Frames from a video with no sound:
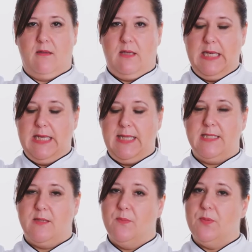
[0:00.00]
it
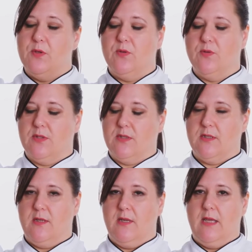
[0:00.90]
needs some booze
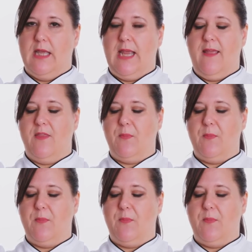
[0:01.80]
in the